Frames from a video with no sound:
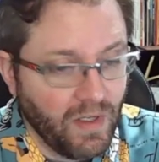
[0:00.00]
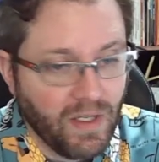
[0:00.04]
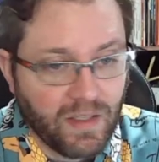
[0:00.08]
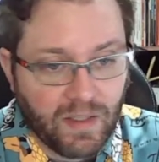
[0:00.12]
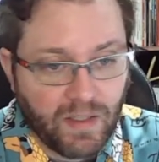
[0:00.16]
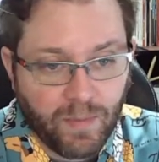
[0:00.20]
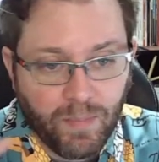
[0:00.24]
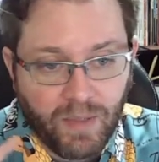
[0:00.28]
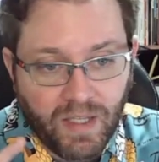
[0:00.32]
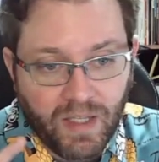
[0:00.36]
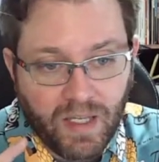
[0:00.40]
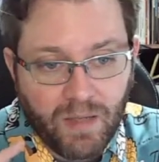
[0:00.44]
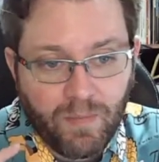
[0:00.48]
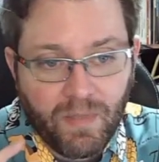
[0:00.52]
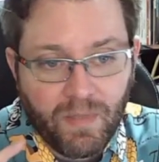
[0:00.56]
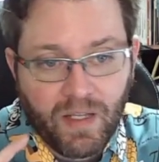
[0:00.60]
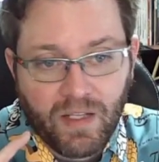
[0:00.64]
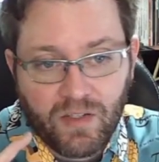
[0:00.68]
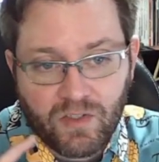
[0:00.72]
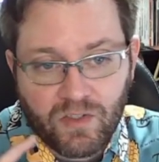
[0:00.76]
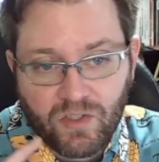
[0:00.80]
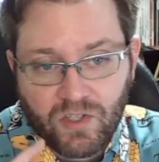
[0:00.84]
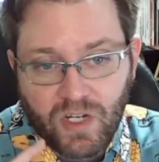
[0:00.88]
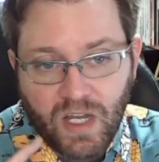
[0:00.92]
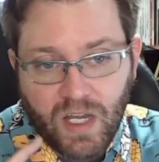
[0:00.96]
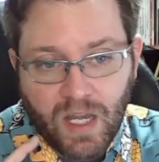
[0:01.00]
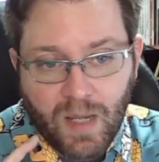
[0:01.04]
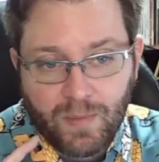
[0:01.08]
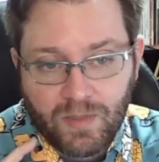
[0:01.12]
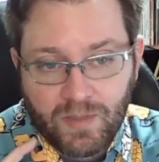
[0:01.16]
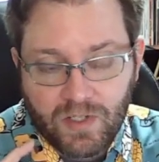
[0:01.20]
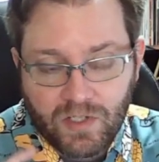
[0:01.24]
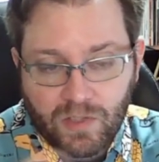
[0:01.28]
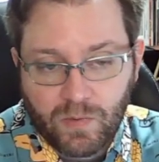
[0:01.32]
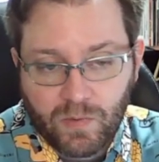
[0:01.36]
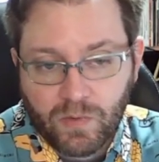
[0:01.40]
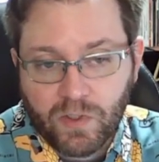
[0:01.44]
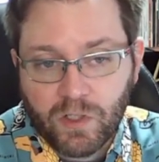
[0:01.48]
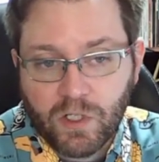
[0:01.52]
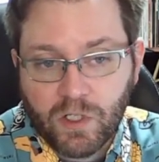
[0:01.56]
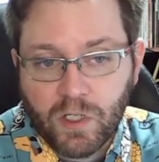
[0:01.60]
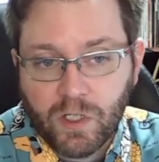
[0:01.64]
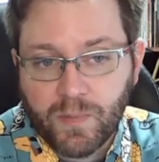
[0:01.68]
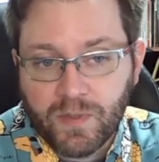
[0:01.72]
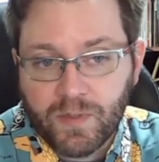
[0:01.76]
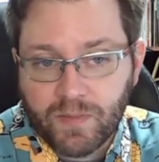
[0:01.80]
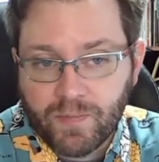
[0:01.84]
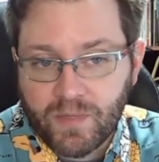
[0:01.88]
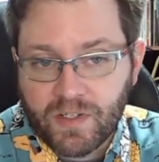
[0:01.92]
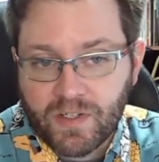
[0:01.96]
The plan man's job is just to
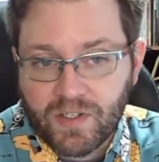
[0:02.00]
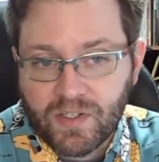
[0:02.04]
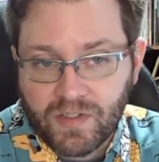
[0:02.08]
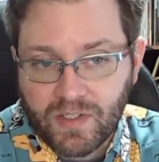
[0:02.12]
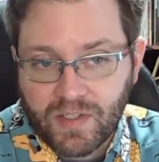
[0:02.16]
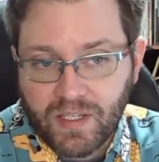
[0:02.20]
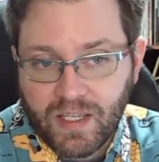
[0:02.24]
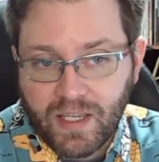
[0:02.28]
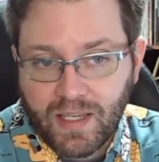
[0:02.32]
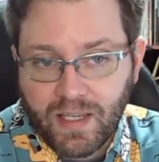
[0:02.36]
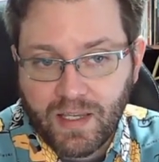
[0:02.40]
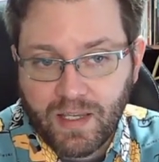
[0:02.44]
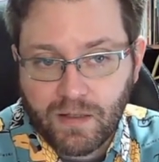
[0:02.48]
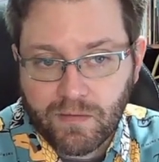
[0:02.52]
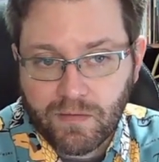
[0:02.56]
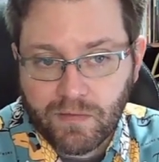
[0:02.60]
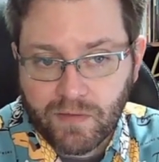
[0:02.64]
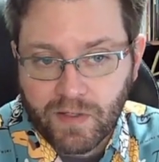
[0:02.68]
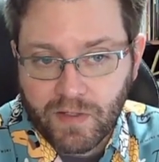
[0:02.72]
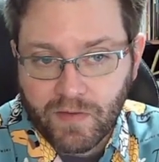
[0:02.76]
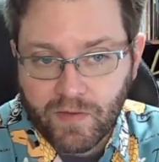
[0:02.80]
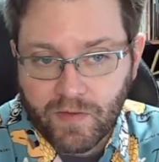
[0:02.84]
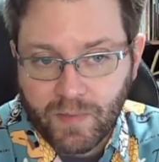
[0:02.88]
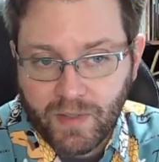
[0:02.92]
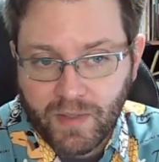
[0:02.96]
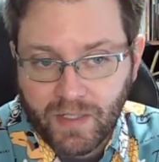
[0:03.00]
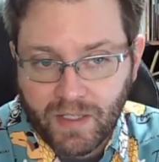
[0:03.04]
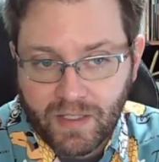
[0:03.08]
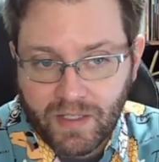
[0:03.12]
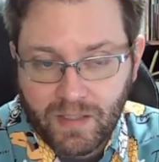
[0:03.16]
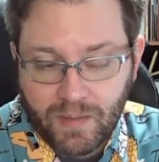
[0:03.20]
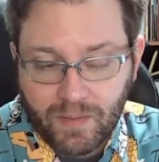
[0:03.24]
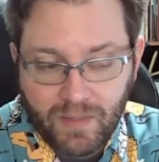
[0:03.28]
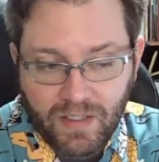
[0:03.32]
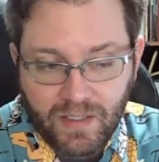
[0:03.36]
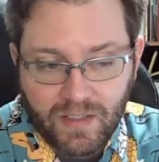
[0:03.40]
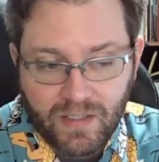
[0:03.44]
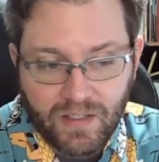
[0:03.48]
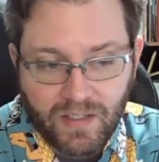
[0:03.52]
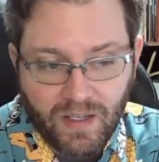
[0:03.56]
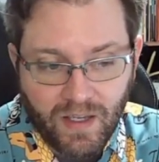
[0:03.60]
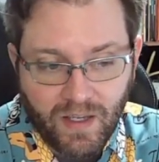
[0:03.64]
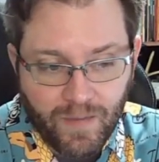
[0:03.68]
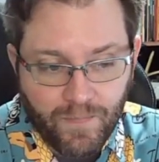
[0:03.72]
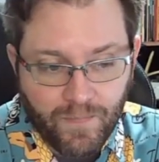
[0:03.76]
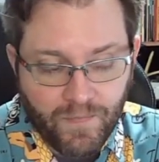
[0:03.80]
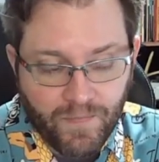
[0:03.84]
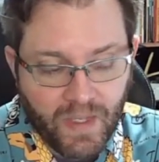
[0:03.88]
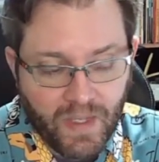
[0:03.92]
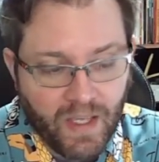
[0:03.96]
recoup as much as he can for everybody in the
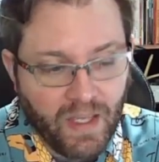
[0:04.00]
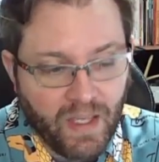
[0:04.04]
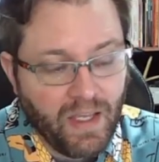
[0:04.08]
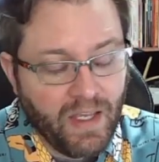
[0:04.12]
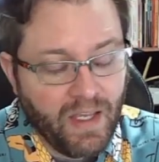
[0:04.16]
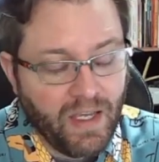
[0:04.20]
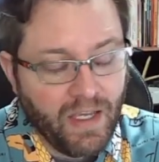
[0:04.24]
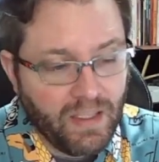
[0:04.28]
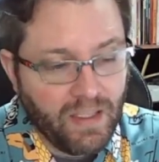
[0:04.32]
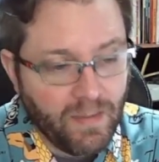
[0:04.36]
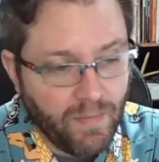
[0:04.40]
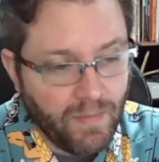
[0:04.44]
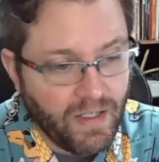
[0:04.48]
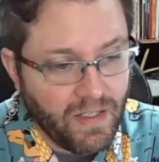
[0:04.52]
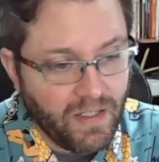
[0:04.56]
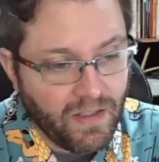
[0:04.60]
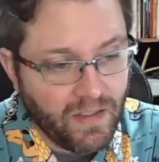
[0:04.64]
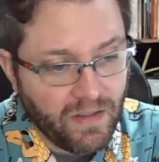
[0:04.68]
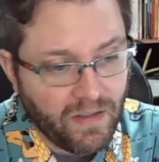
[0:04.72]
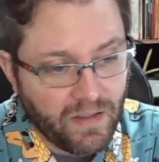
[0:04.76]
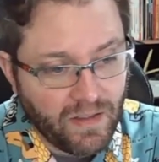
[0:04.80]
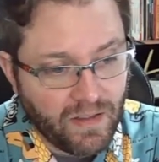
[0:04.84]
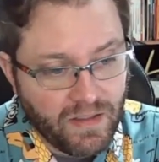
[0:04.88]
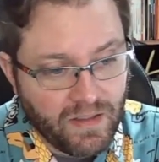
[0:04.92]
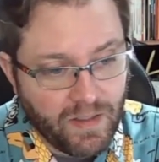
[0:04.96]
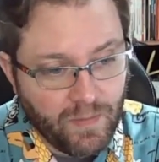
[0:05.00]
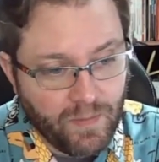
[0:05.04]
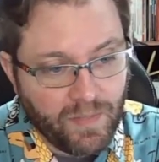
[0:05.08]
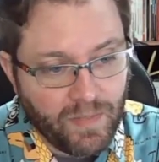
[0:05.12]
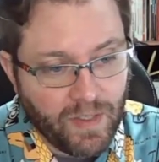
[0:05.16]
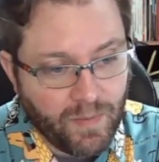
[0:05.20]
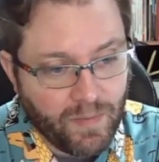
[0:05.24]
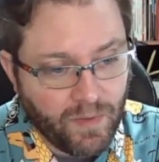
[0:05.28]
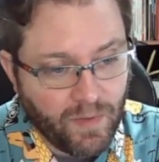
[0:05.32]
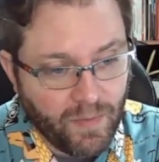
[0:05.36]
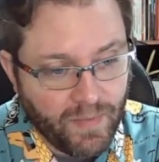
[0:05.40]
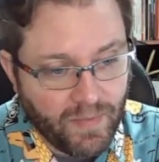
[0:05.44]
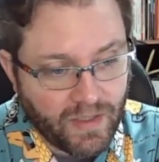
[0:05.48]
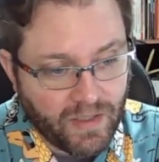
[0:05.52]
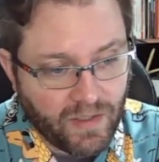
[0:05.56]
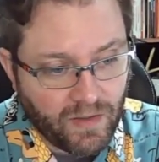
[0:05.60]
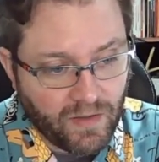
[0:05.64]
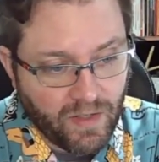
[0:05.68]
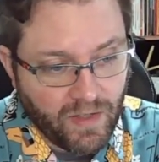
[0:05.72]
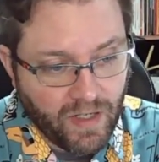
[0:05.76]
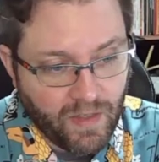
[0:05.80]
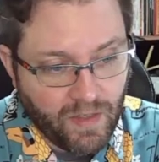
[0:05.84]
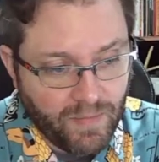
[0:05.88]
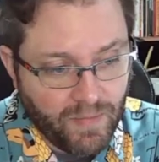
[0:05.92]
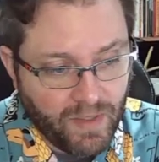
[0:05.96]
meantime. In the minute the dip people make their
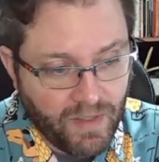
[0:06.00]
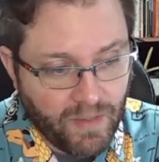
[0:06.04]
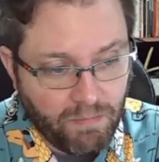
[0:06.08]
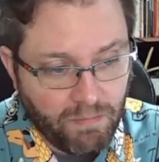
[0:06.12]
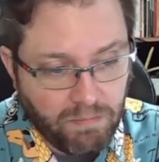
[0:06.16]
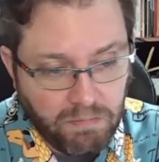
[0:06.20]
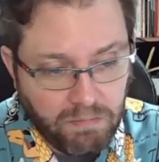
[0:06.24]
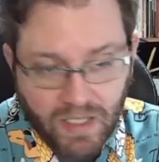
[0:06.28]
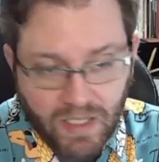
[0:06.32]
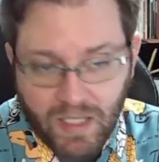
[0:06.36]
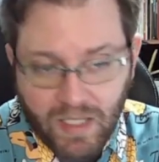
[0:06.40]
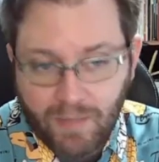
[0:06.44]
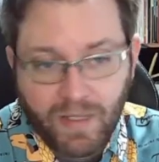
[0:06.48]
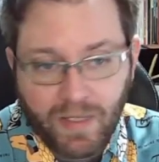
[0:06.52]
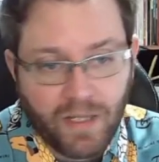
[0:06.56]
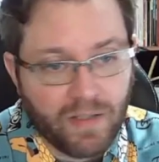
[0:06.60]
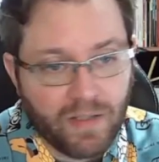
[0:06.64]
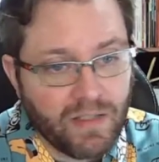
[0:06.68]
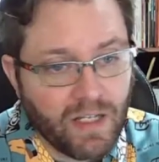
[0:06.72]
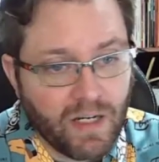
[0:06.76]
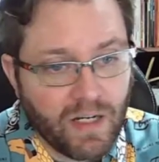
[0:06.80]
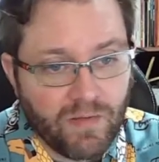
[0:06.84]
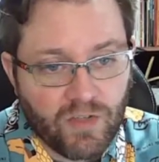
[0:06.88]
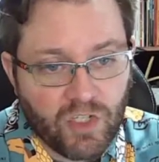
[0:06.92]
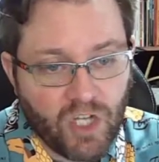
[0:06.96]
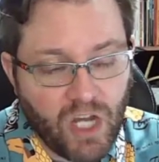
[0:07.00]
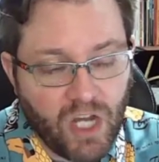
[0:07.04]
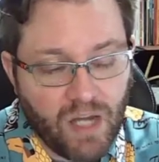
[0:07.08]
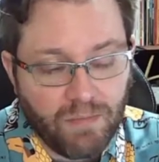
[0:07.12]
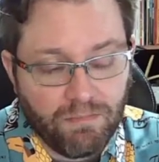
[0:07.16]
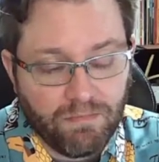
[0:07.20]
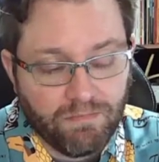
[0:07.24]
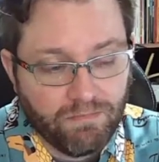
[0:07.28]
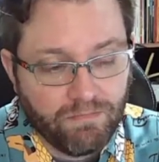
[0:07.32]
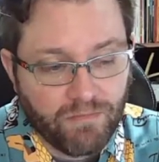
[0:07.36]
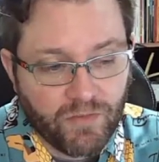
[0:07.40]
credit bid, plan man's out of a job.